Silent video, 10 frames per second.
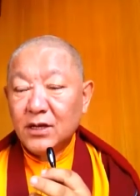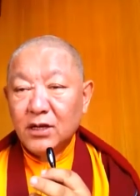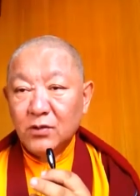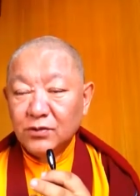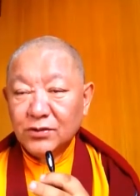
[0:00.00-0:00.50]

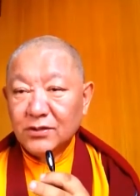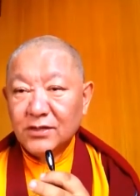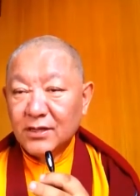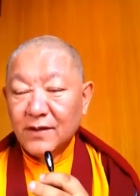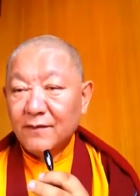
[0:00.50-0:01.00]

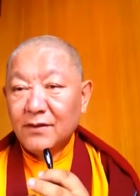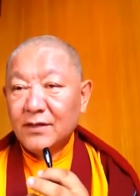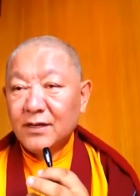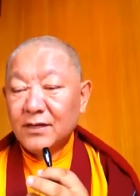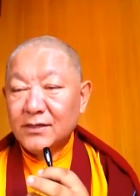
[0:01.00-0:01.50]
illusory,
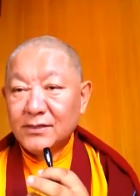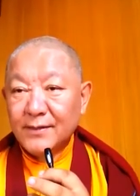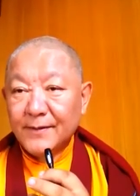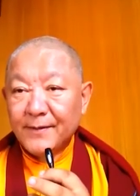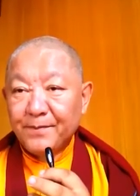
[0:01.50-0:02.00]
everything is
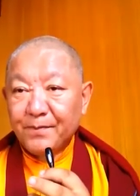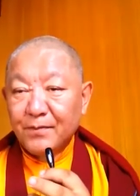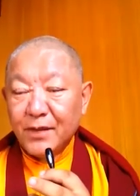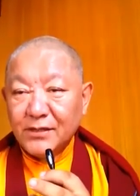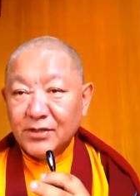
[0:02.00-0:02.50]

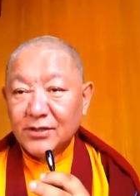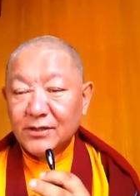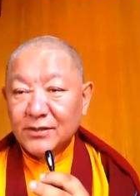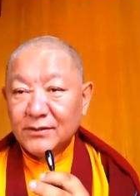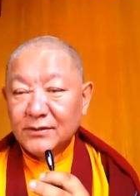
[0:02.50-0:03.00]

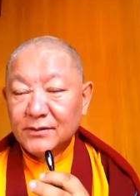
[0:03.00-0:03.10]
magical.